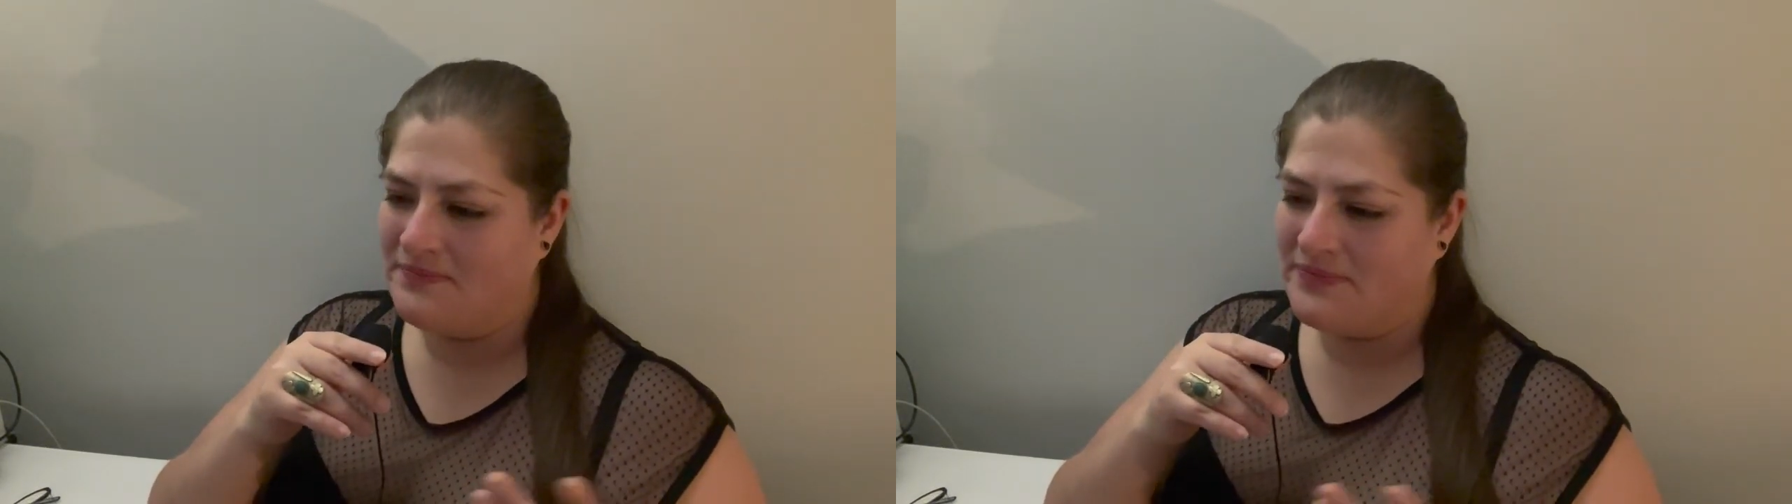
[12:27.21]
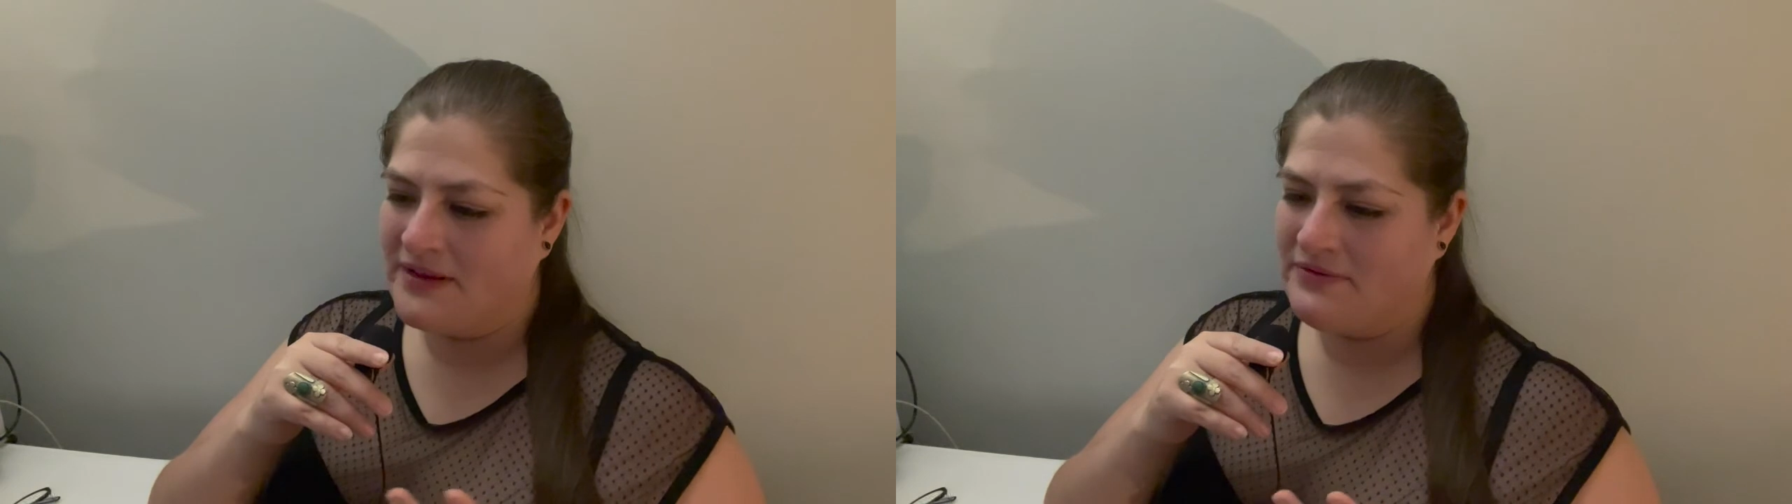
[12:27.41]

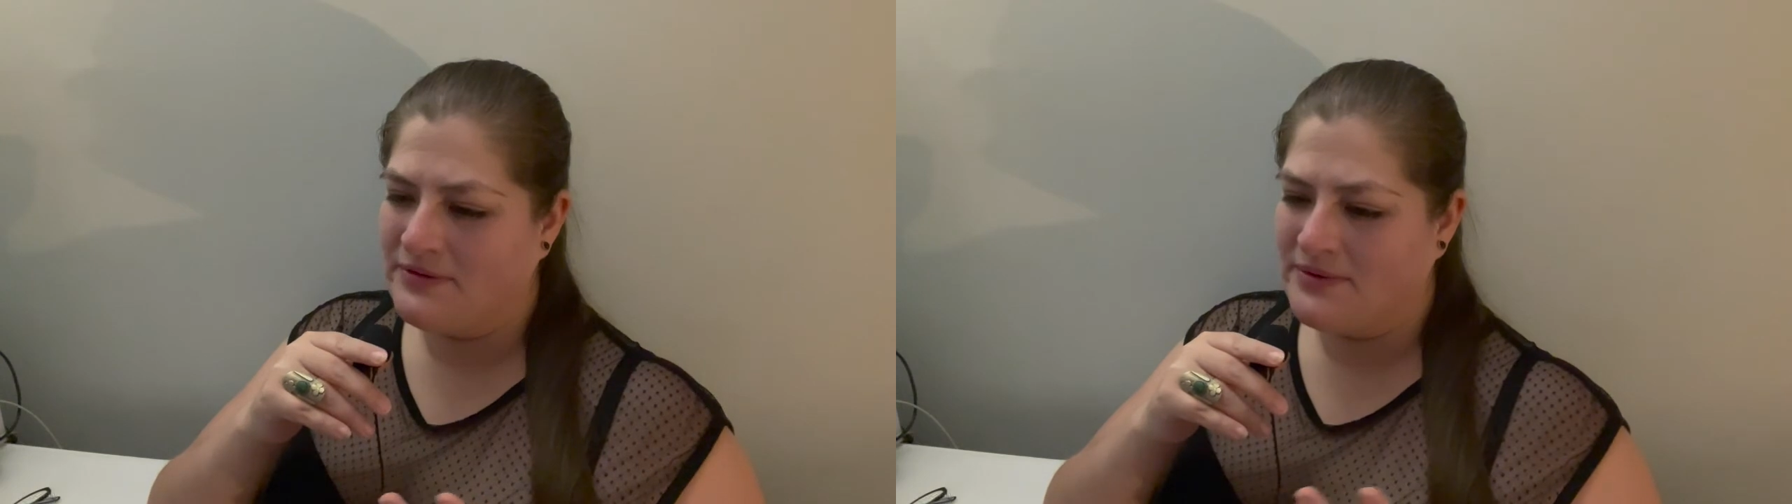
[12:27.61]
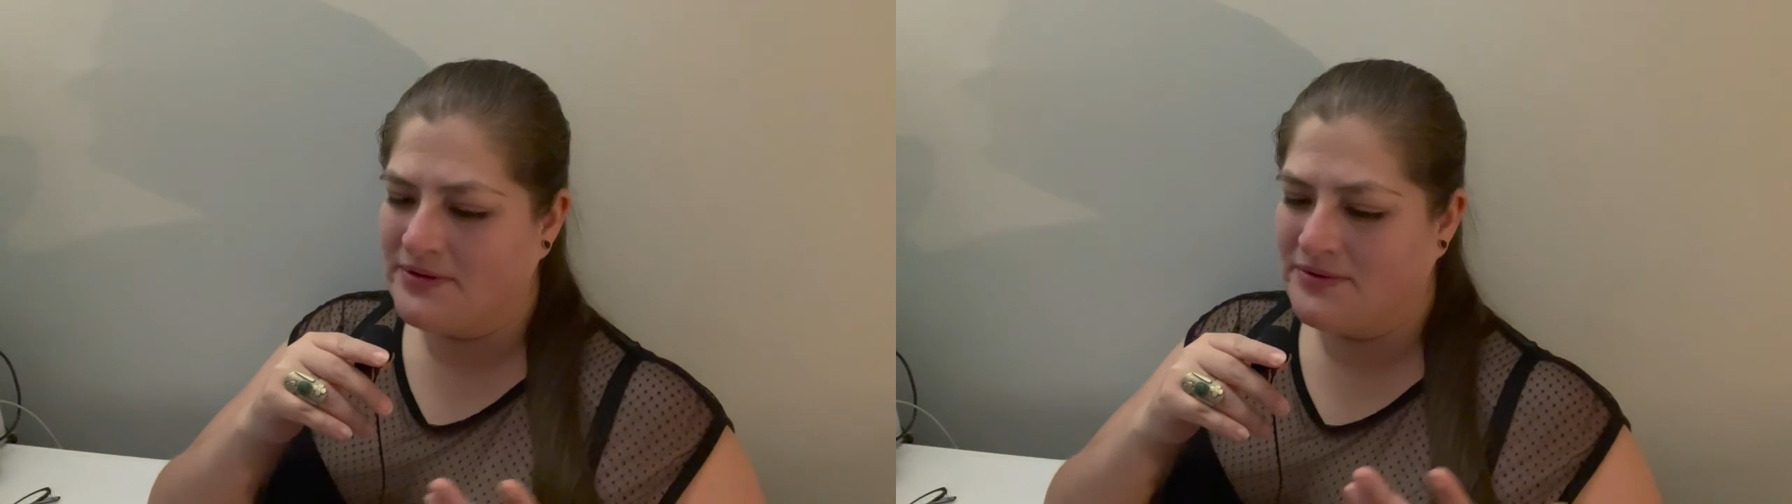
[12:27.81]

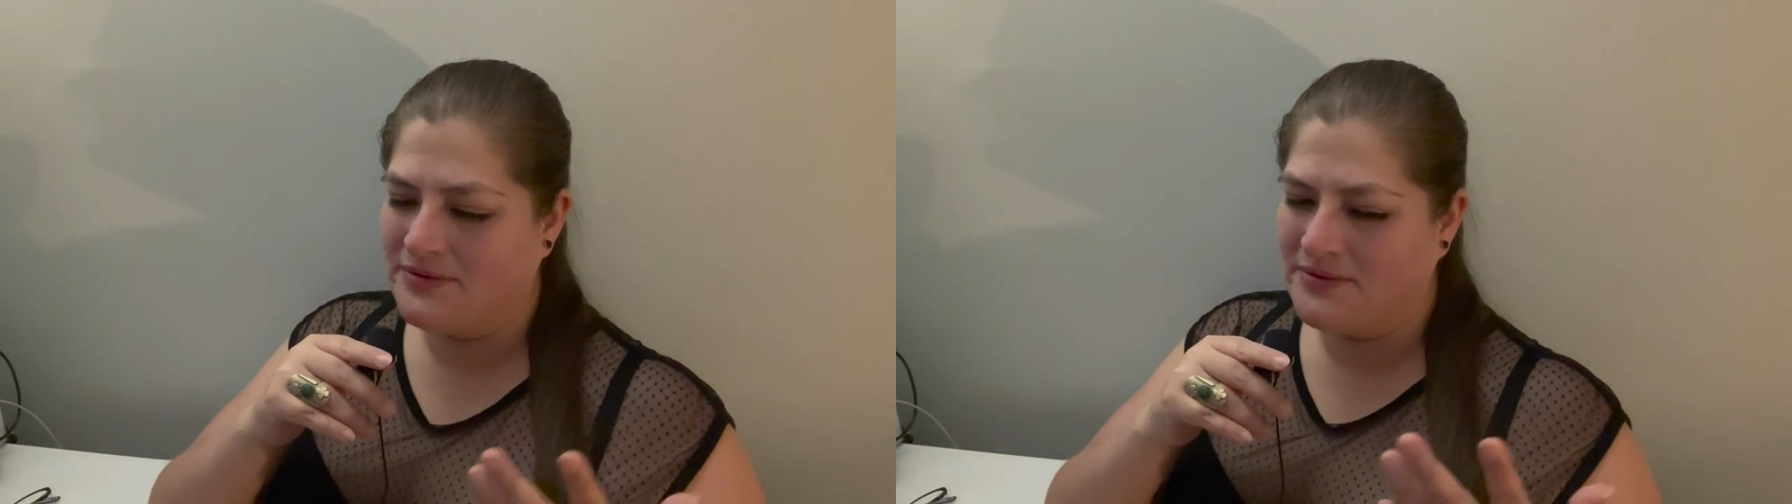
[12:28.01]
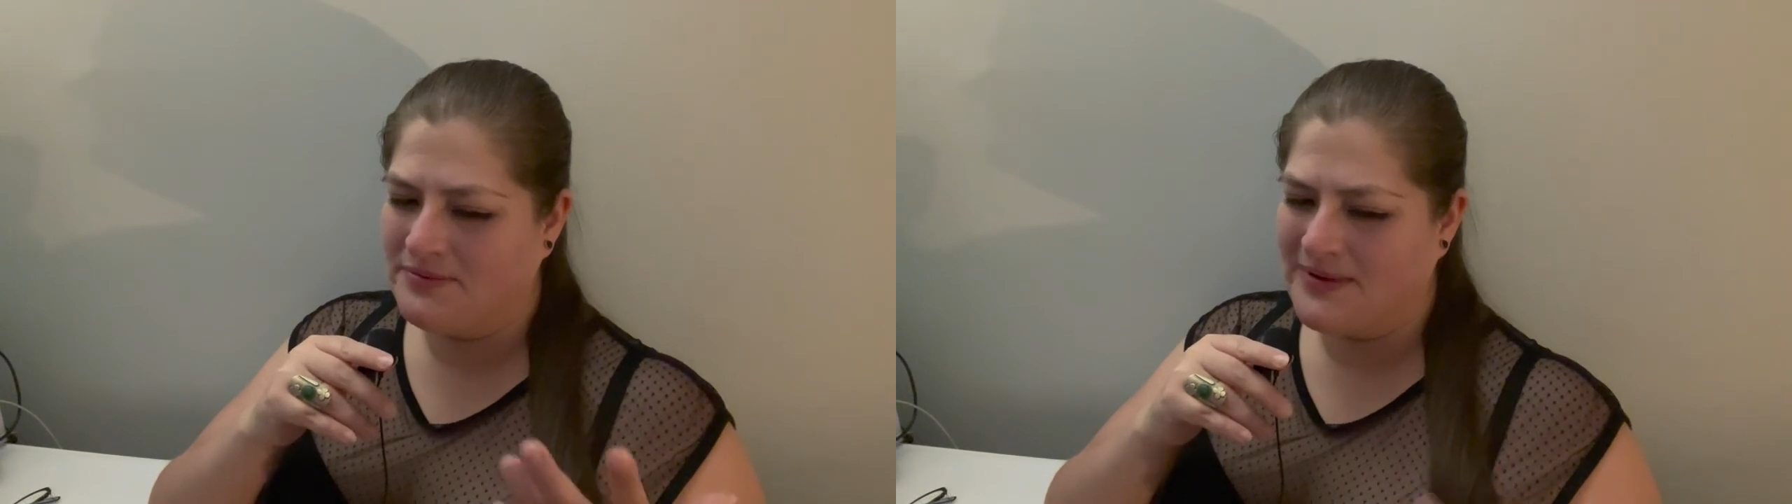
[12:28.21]
everyone
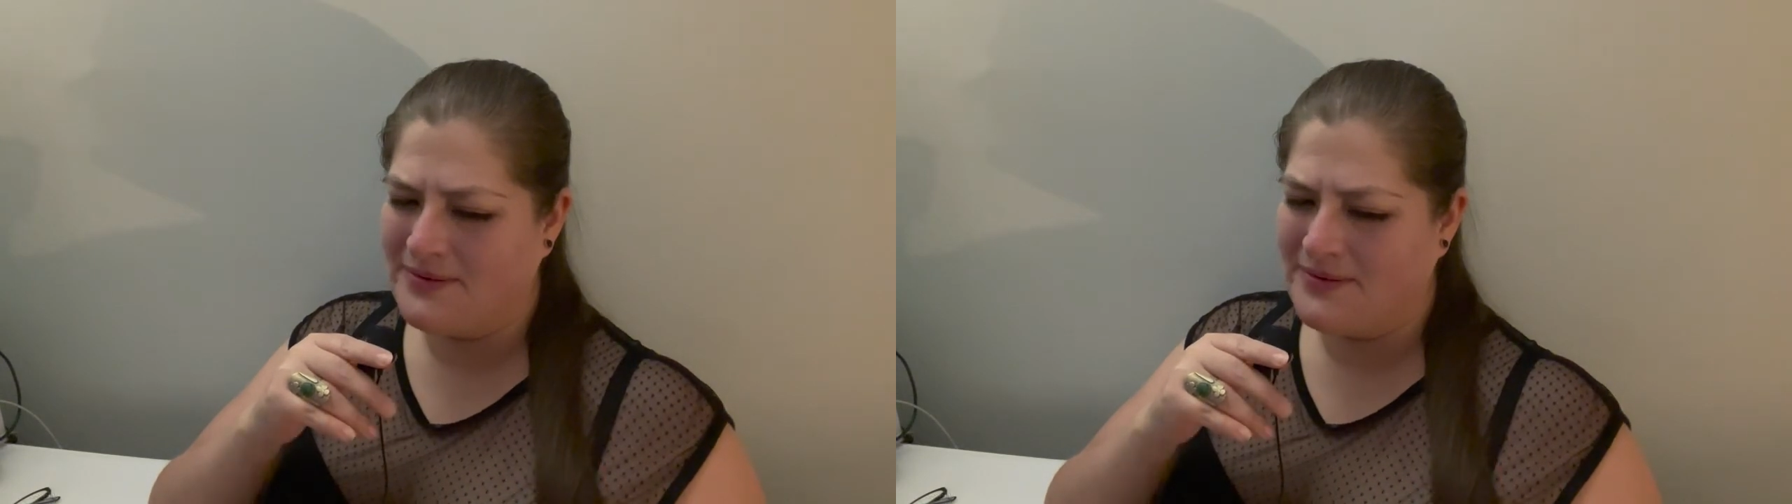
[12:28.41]
who's been